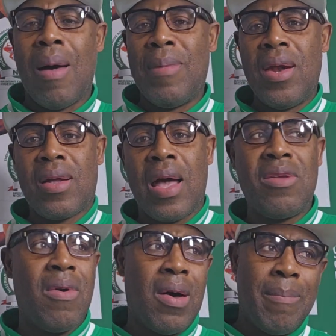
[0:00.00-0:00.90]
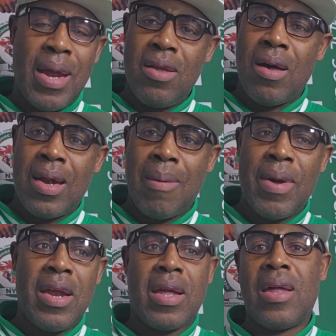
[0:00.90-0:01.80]
America, you're an
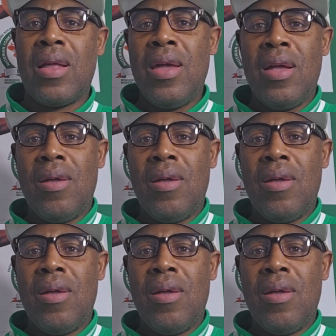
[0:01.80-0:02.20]
American.